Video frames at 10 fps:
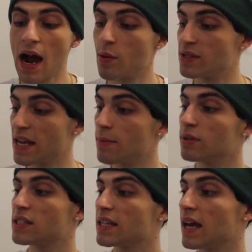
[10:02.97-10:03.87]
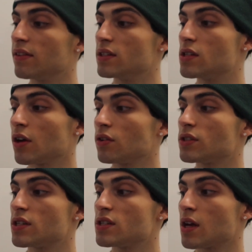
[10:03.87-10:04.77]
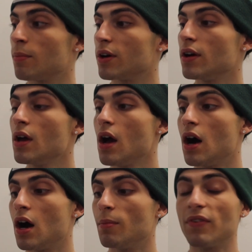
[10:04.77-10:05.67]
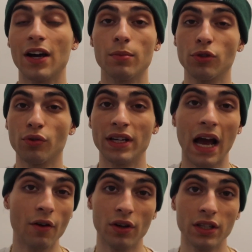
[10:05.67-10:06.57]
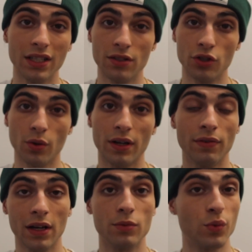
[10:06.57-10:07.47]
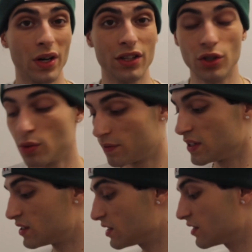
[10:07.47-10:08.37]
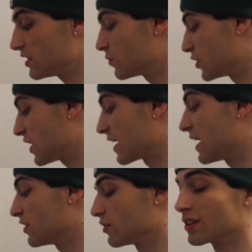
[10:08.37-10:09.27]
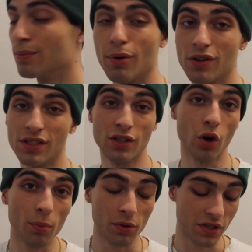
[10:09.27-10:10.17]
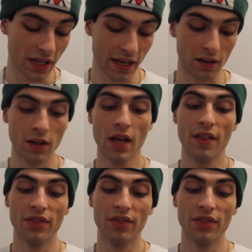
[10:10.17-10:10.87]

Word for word: I was able to get The Tunnel to Summer, um, Volume 3. I really did enjoy Volumes 1 and 2 of this series, which I got during the Barnes & Noble sale.